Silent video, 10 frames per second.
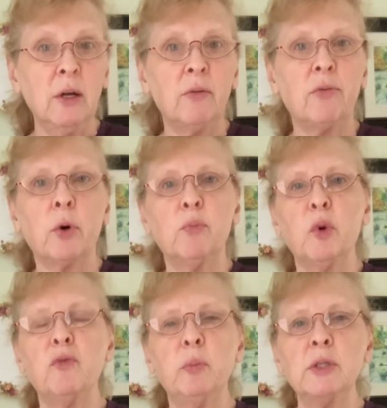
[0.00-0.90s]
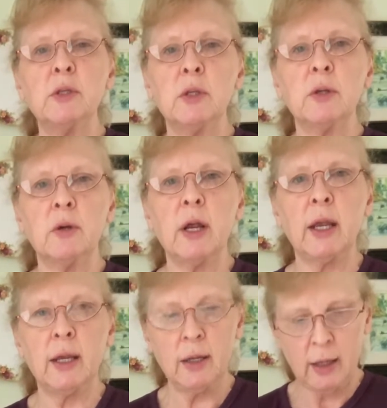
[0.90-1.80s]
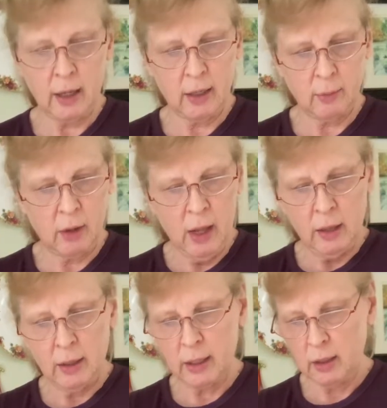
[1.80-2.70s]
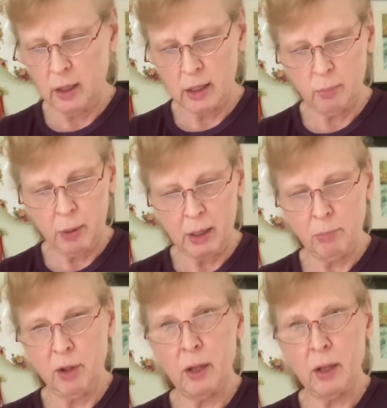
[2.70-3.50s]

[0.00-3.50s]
for movements in your hand, and like a lot of people,